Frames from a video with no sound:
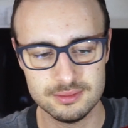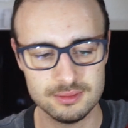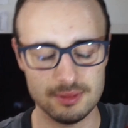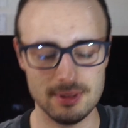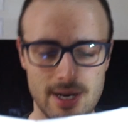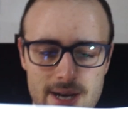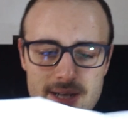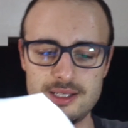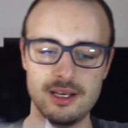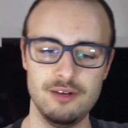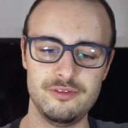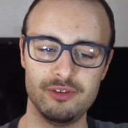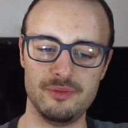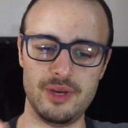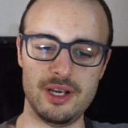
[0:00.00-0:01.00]
nice
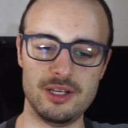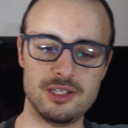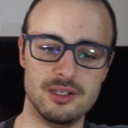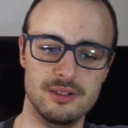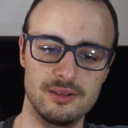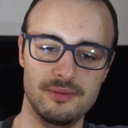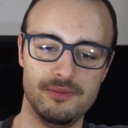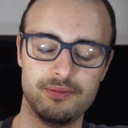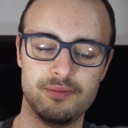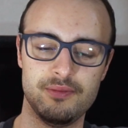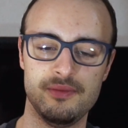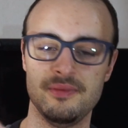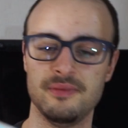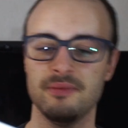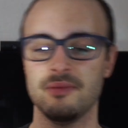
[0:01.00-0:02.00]
information.
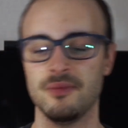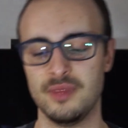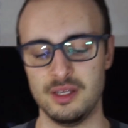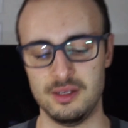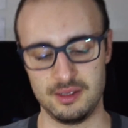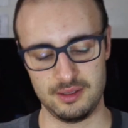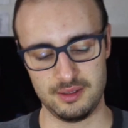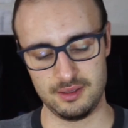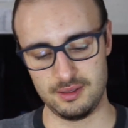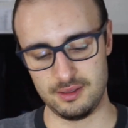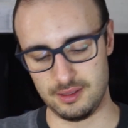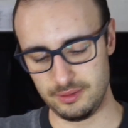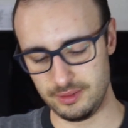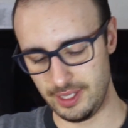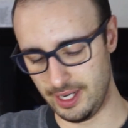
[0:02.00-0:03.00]

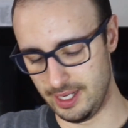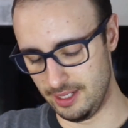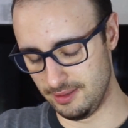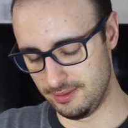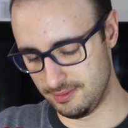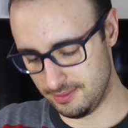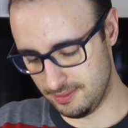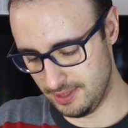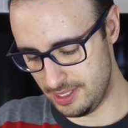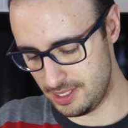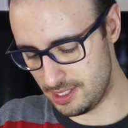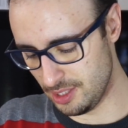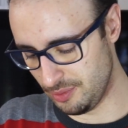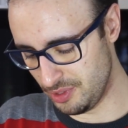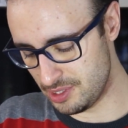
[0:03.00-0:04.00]
Okay, this is
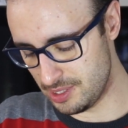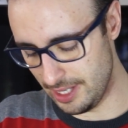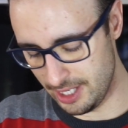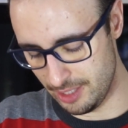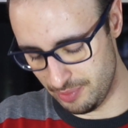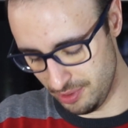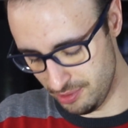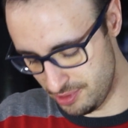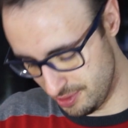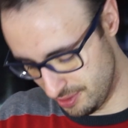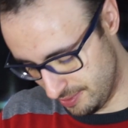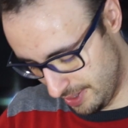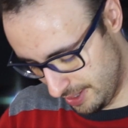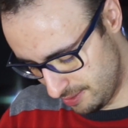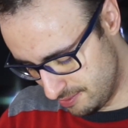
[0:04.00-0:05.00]
almost like a poster,
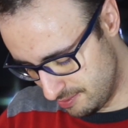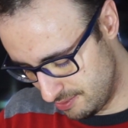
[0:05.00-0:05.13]
right?